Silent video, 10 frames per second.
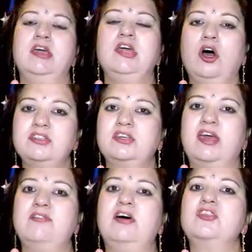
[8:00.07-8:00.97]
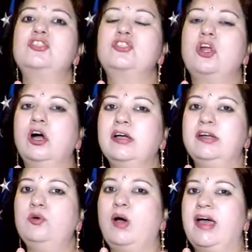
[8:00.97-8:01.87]
He also gave a strong
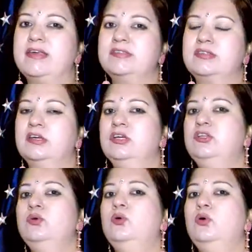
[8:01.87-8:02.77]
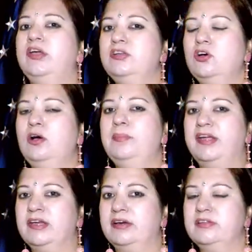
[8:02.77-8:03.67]
advice to
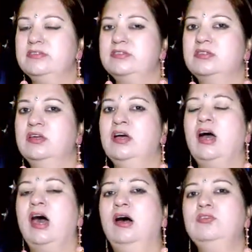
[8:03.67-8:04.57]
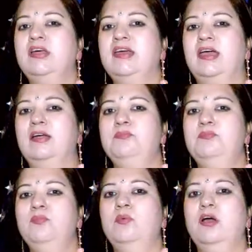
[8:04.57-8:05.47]
Indo-Americans, how they
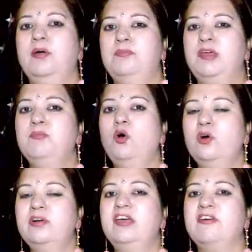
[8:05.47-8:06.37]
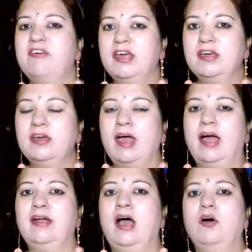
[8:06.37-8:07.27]
can be more giving
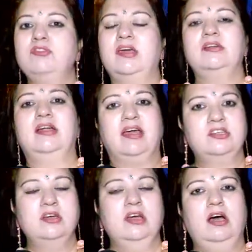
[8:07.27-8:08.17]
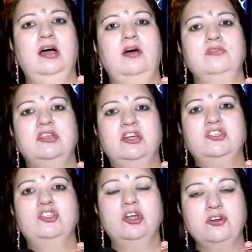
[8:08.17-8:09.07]
and how they can connect their
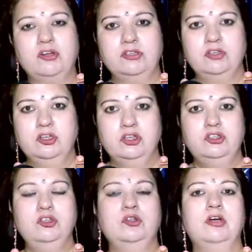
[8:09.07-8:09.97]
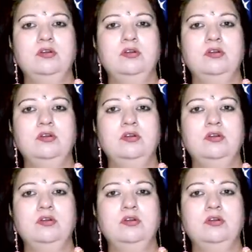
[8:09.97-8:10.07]
children to the